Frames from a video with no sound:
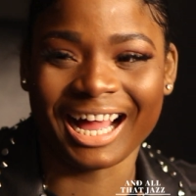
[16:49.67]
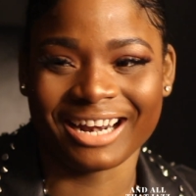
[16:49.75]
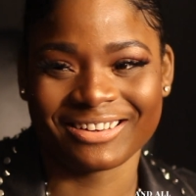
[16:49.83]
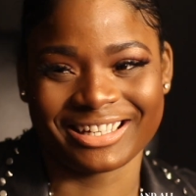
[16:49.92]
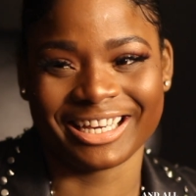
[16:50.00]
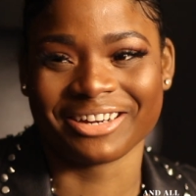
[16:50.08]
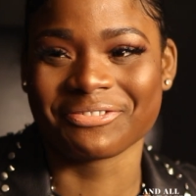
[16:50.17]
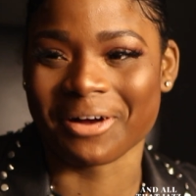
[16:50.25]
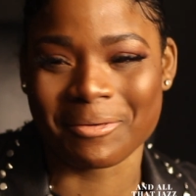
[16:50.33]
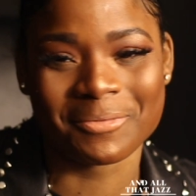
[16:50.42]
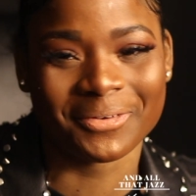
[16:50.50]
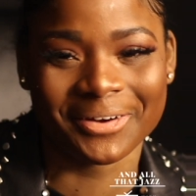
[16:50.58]
I don't care if
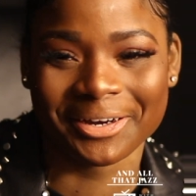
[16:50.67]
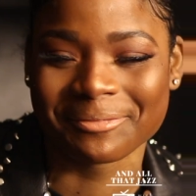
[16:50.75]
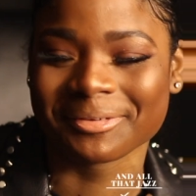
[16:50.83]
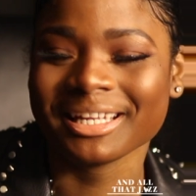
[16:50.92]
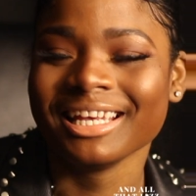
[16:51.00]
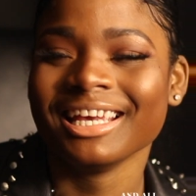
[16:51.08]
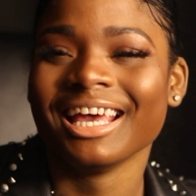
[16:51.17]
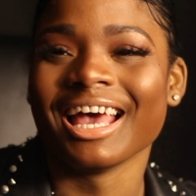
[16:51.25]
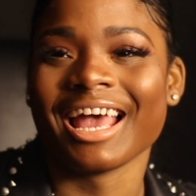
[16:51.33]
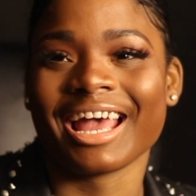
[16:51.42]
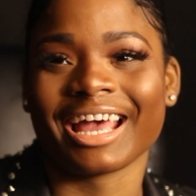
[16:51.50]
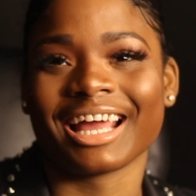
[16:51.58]
I'm warm.
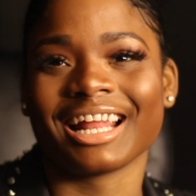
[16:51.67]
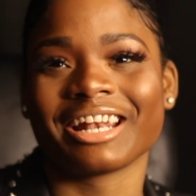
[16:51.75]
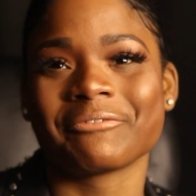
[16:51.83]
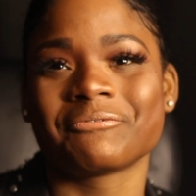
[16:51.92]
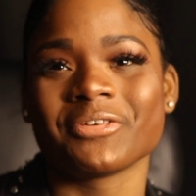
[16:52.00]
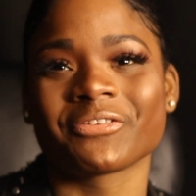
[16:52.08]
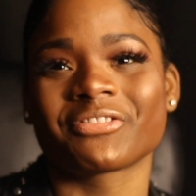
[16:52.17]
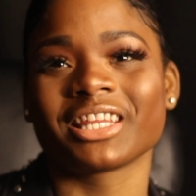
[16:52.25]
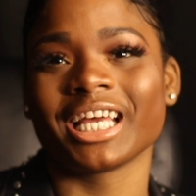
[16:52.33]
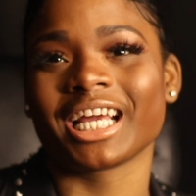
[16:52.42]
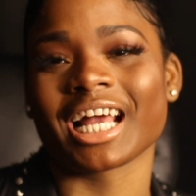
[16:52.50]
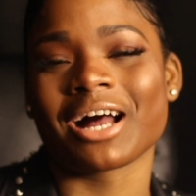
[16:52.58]
And the 5th
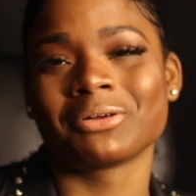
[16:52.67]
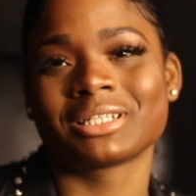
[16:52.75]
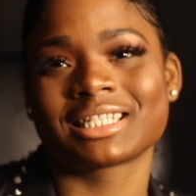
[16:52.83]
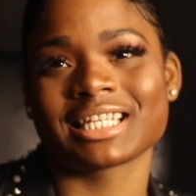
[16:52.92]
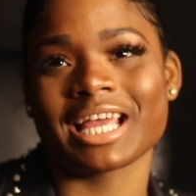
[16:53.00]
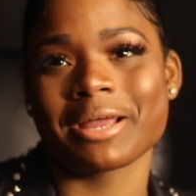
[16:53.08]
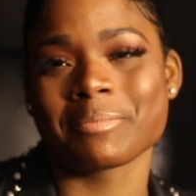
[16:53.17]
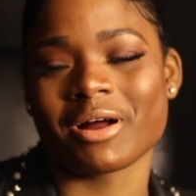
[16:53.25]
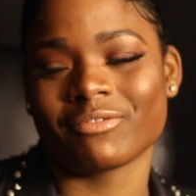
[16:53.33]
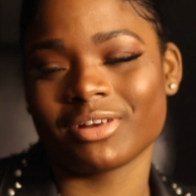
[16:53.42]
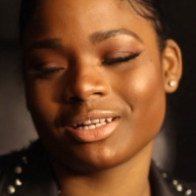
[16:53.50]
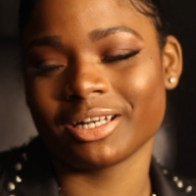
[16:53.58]
thing, I would say my
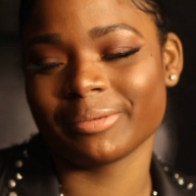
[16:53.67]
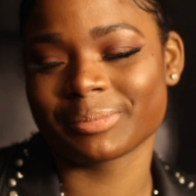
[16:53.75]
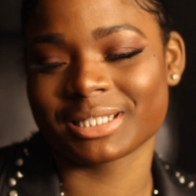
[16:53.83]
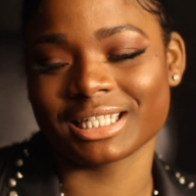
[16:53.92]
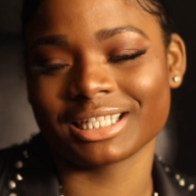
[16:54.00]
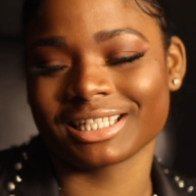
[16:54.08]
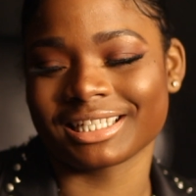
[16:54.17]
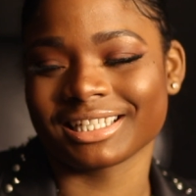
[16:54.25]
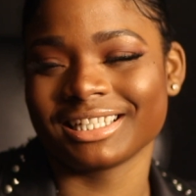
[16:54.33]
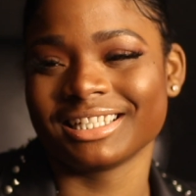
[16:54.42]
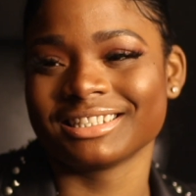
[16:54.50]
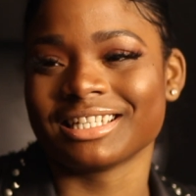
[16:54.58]
red lipstick.
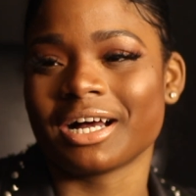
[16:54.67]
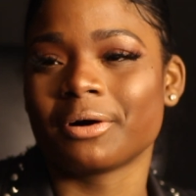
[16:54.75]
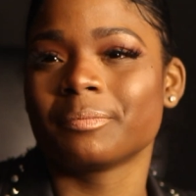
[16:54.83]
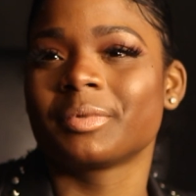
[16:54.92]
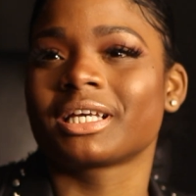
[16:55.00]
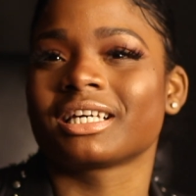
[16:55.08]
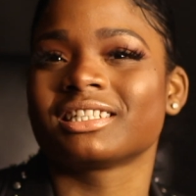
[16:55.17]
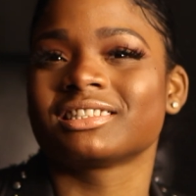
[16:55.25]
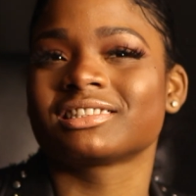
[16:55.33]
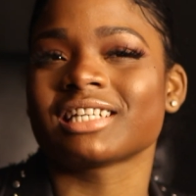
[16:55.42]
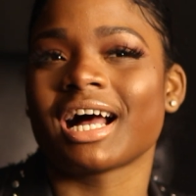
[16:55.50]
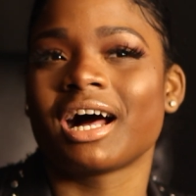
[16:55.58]
Now
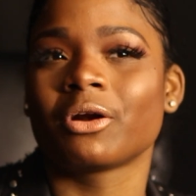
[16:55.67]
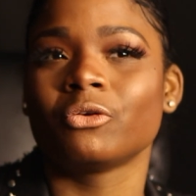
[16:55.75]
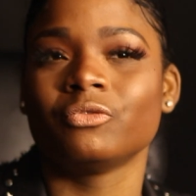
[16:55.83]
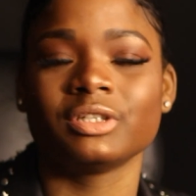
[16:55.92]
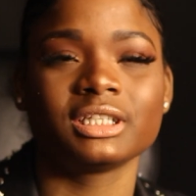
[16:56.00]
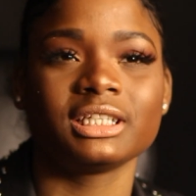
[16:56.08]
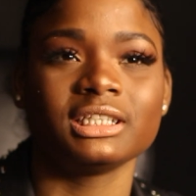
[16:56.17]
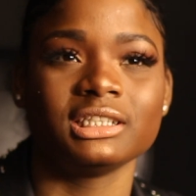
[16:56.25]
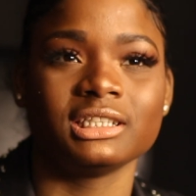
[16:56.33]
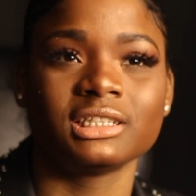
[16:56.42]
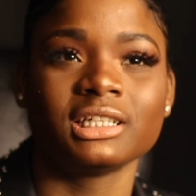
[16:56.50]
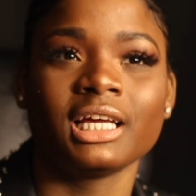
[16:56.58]
because I don't
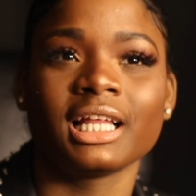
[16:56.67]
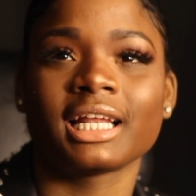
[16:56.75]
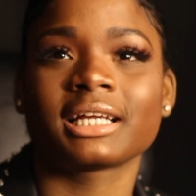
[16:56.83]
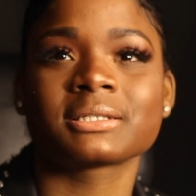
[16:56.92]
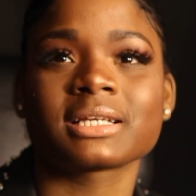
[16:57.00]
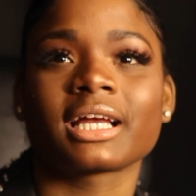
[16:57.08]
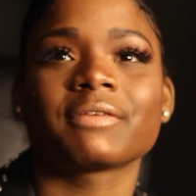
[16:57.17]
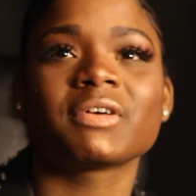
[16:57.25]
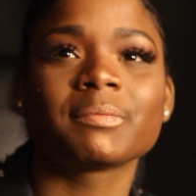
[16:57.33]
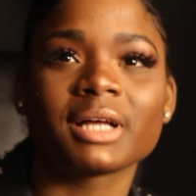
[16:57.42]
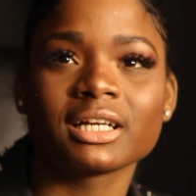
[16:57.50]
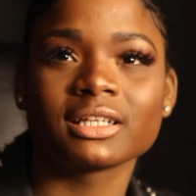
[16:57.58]
really like. It's like if
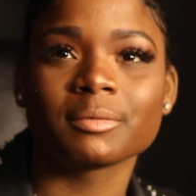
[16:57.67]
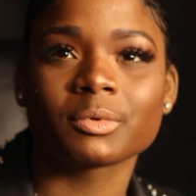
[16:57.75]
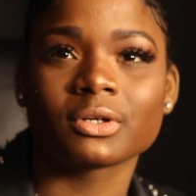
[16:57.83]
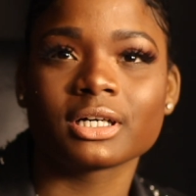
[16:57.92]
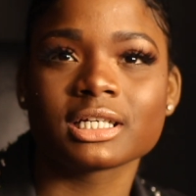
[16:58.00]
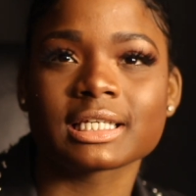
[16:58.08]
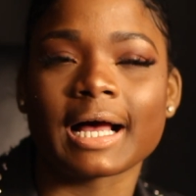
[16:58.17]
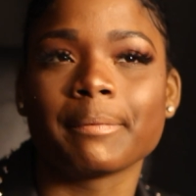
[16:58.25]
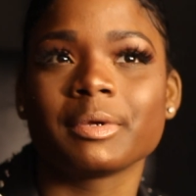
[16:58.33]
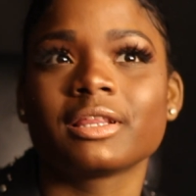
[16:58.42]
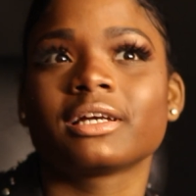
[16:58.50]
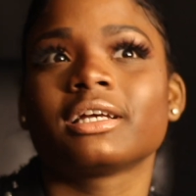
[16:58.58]
I'm not in lip gloss, I'm
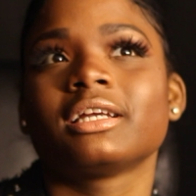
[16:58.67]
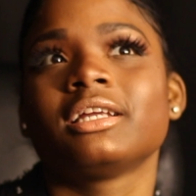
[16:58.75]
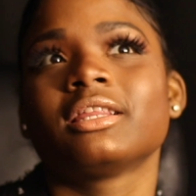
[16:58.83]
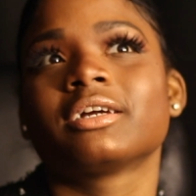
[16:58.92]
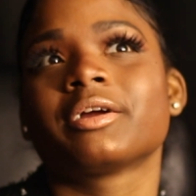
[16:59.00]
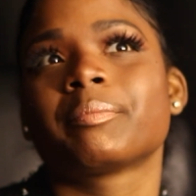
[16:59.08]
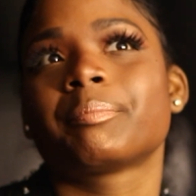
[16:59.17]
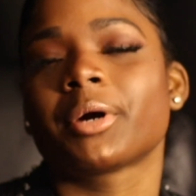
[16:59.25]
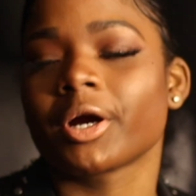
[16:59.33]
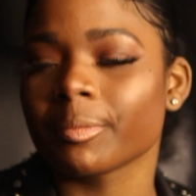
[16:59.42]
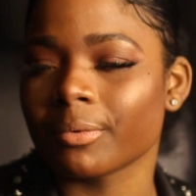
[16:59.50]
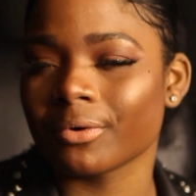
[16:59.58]
either in
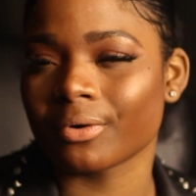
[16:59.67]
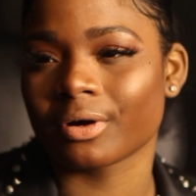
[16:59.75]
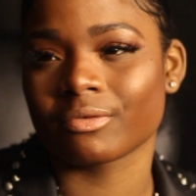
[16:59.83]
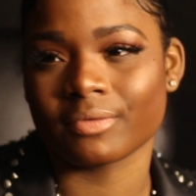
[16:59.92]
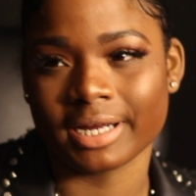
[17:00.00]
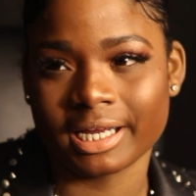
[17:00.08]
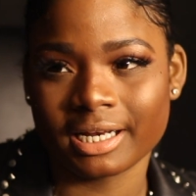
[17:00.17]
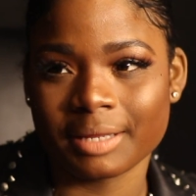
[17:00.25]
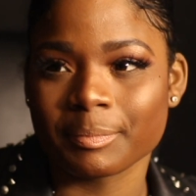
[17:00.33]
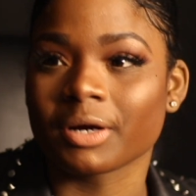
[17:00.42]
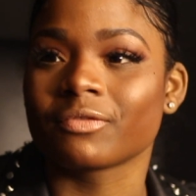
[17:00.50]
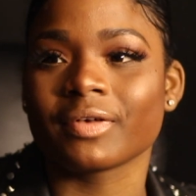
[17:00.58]
purple or red.
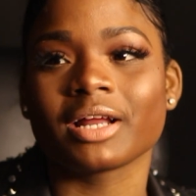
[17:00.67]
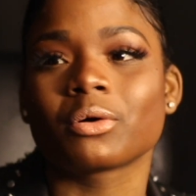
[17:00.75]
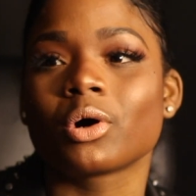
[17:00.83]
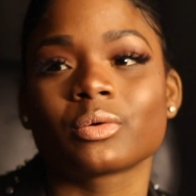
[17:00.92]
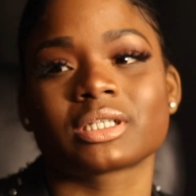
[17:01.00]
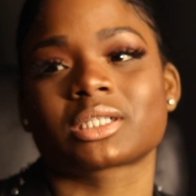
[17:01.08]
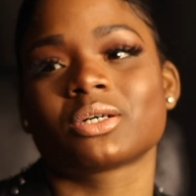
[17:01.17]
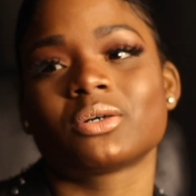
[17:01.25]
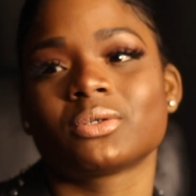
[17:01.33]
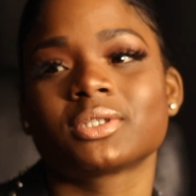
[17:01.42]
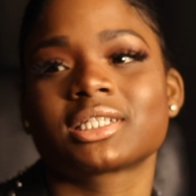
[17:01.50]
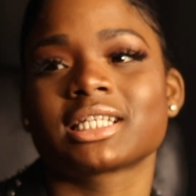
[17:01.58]
But red always
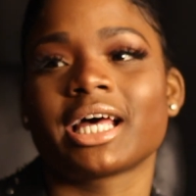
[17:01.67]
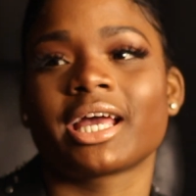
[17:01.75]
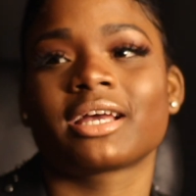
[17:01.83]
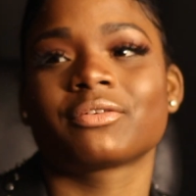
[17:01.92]
goes. Like